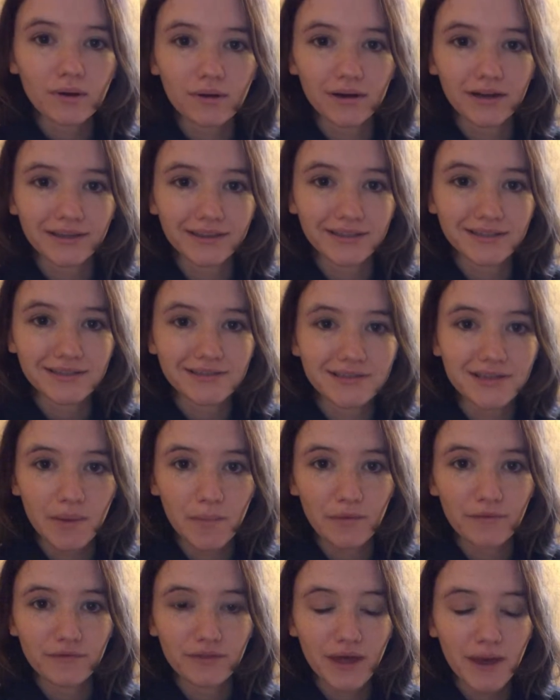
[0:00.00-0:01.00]
or at least some
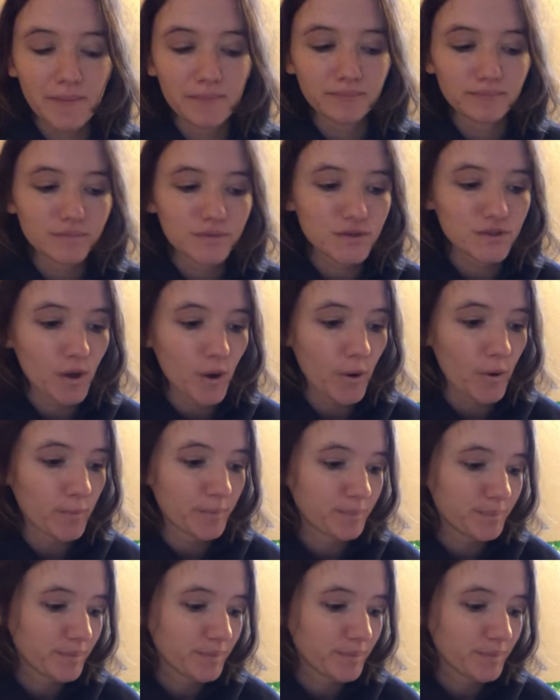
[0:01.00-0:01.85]
of them, so.